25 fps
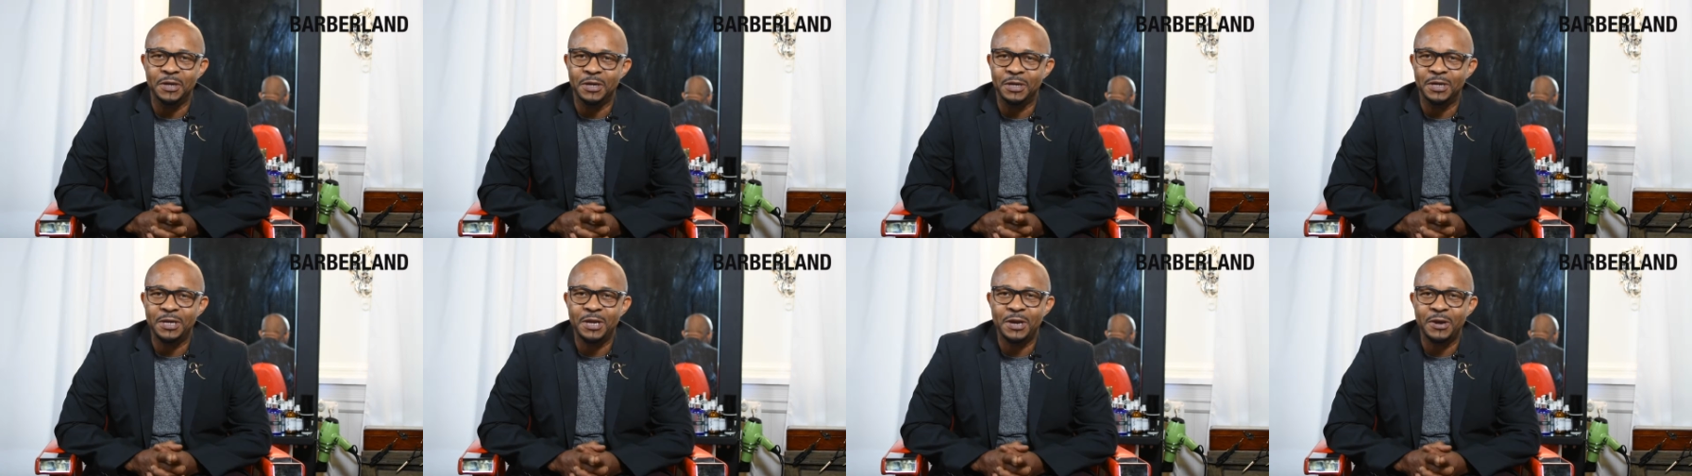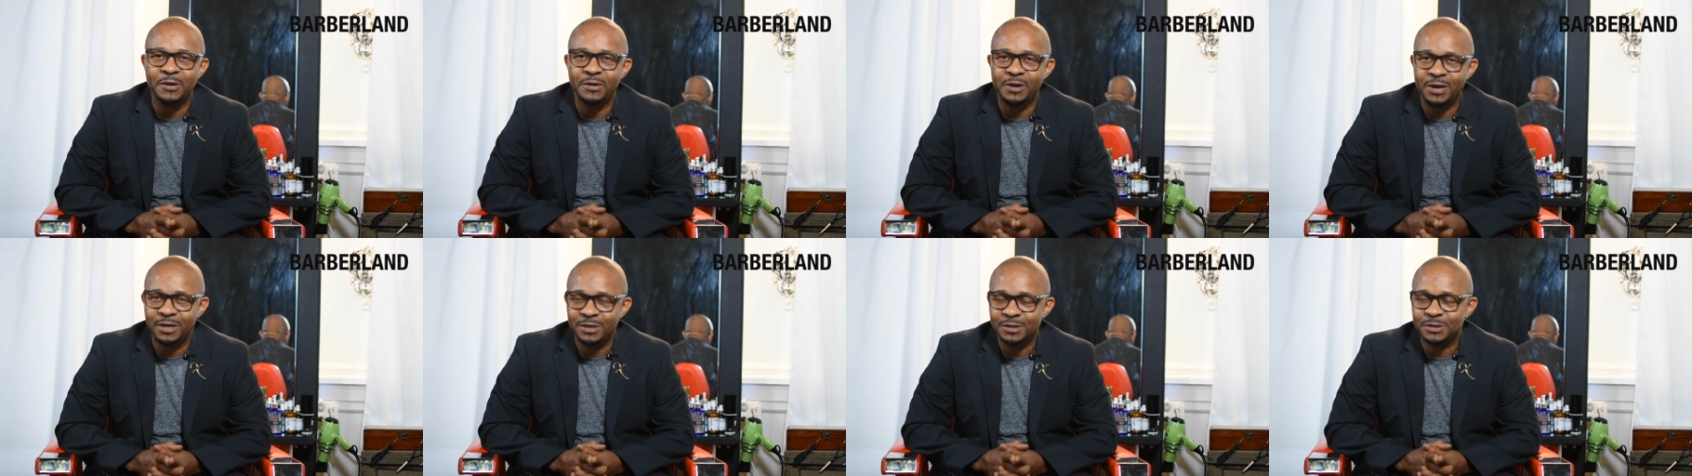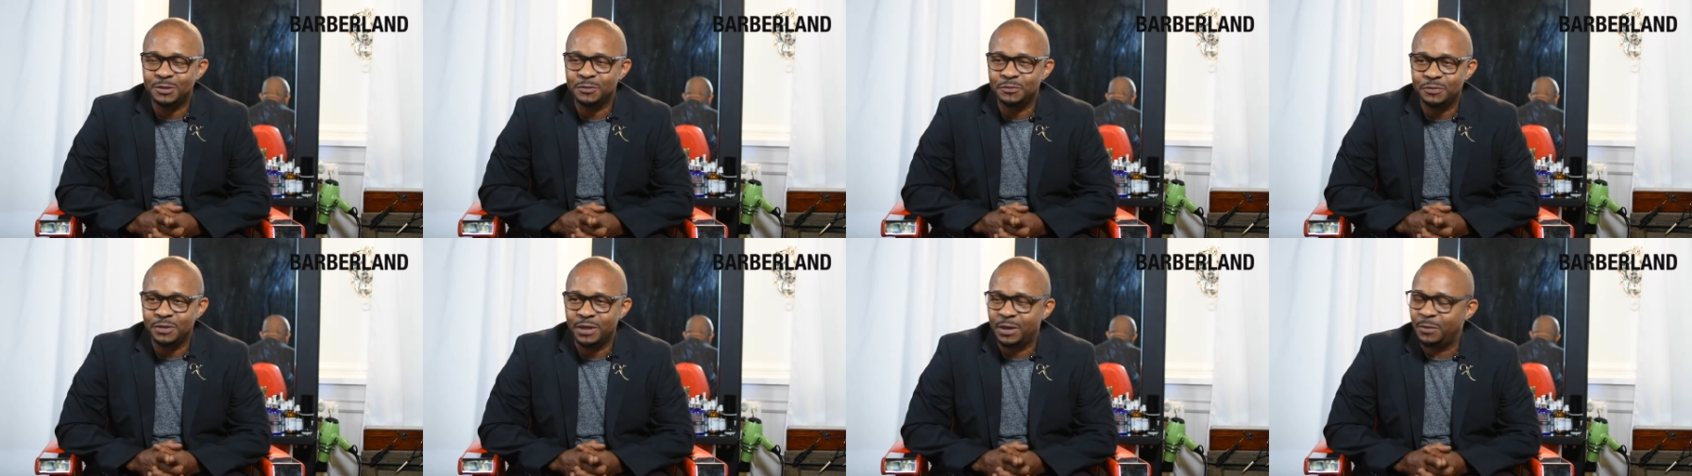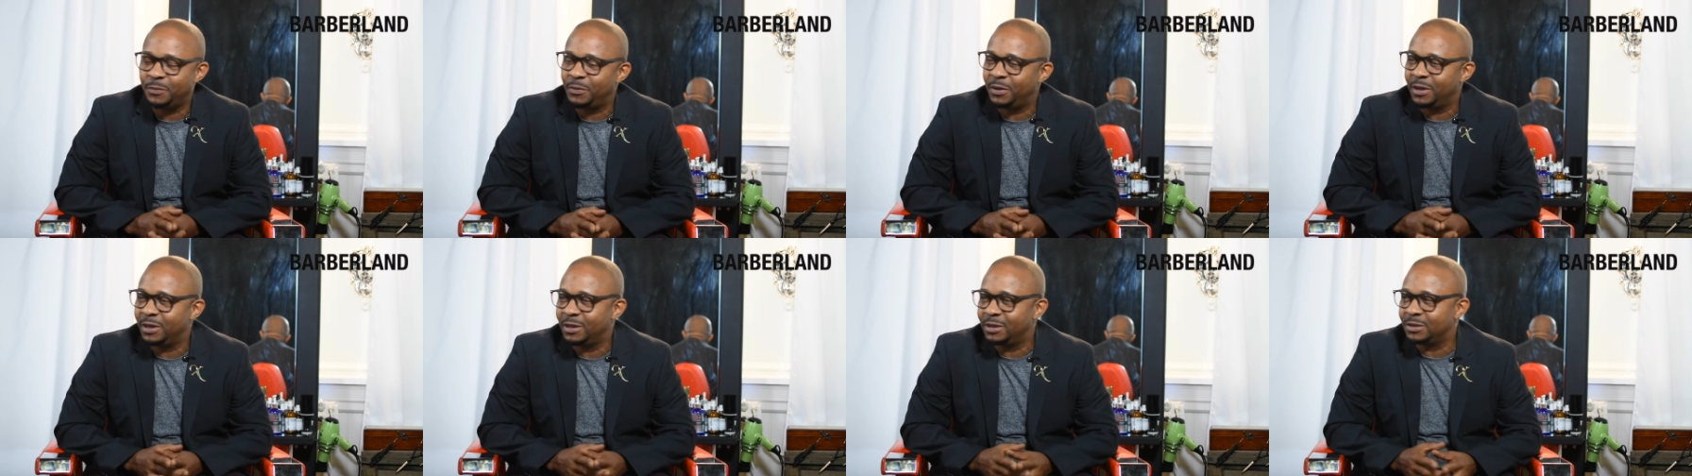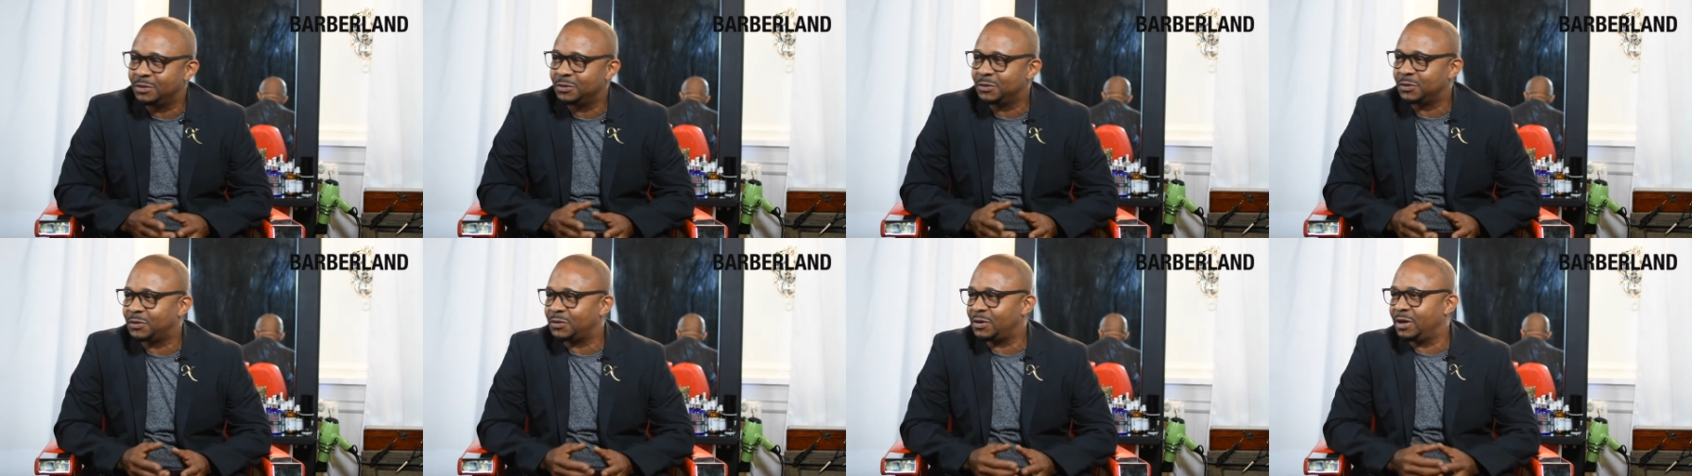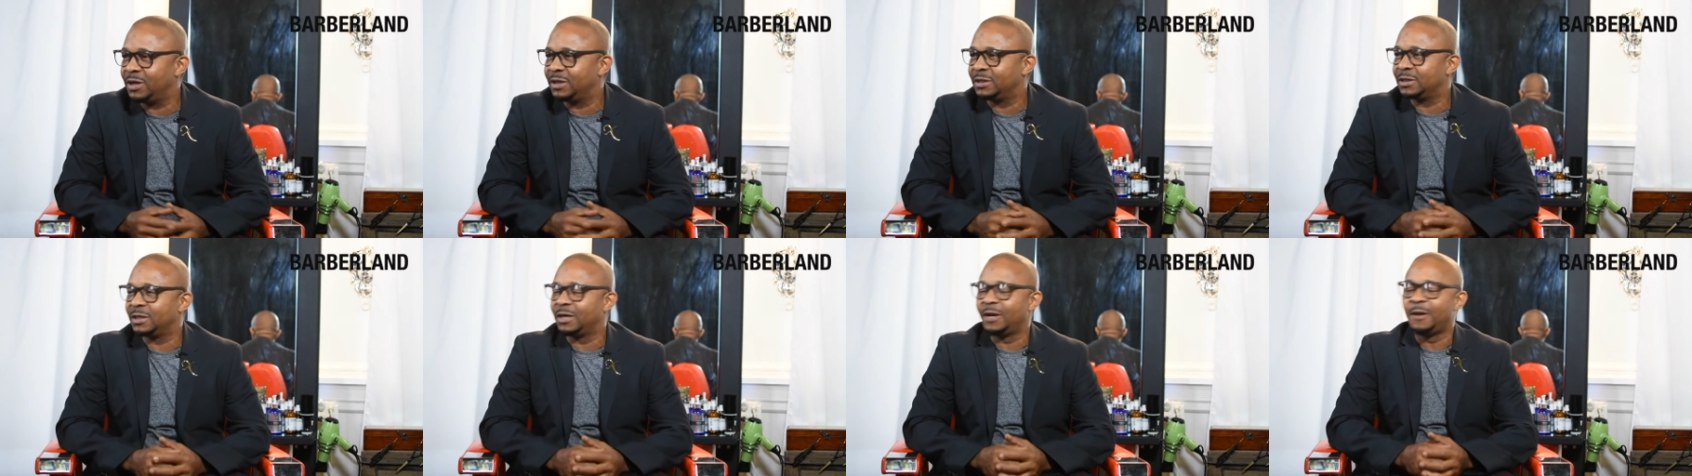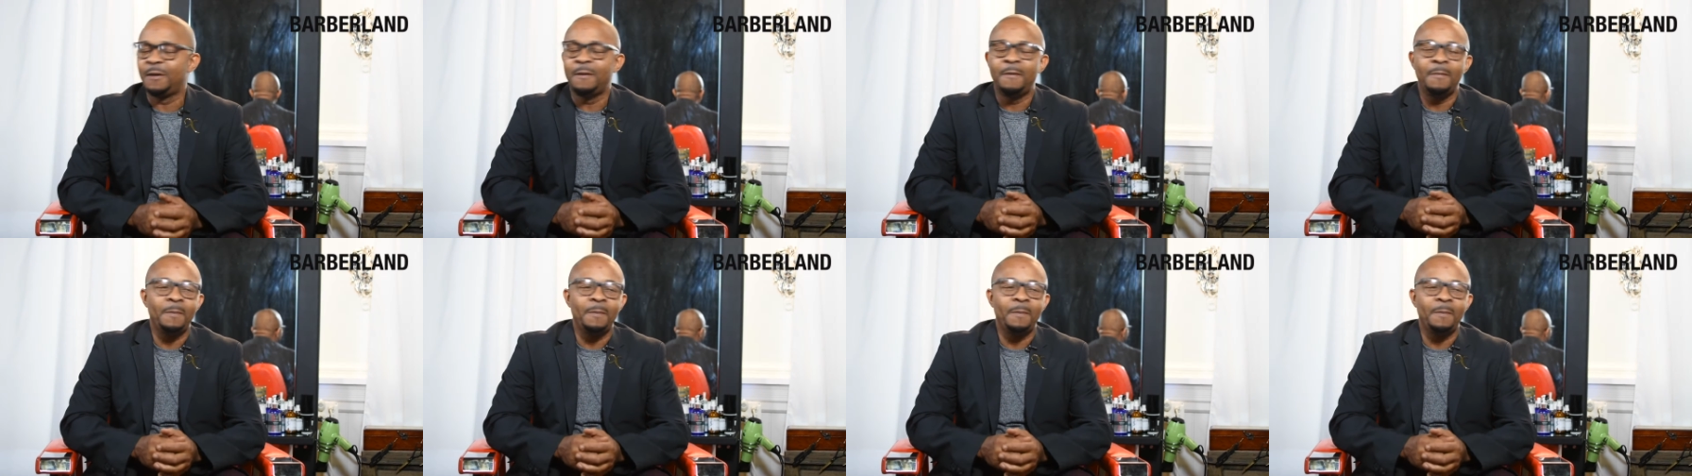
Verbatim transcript: in hair history. I mean, yeah. it's crazy.